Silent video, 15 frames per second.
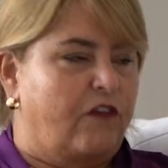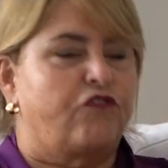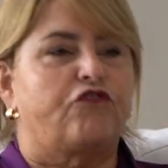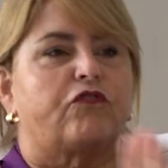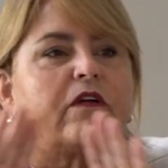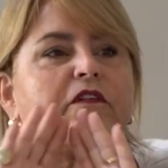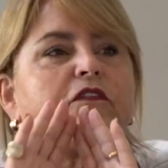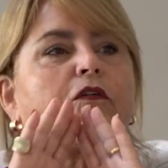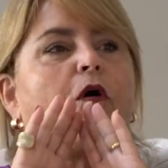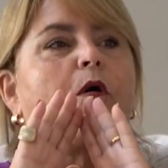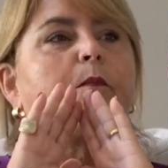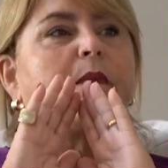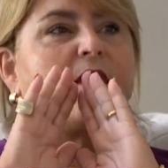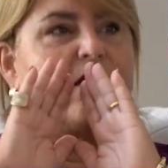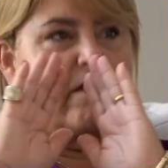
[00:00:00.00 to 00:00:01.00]
Insurance
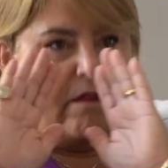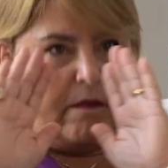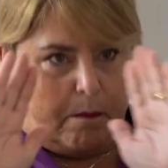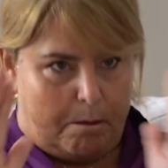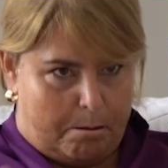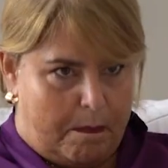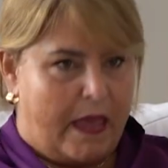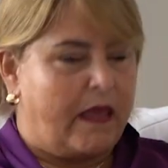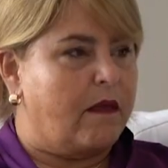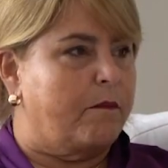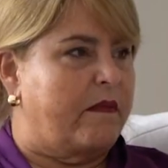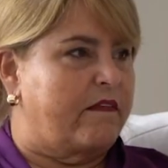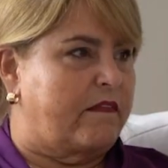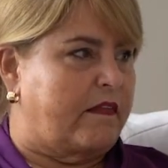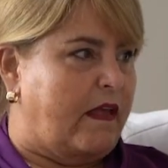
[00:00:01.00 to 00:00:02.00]
companies make
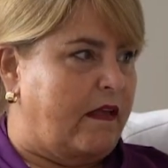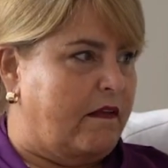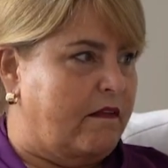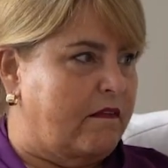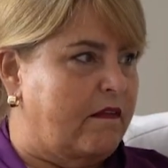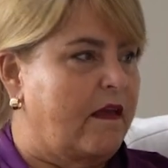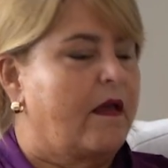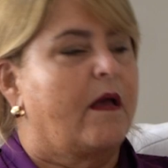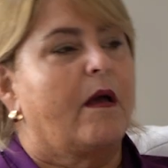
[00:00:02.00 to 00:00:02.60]
mistakes.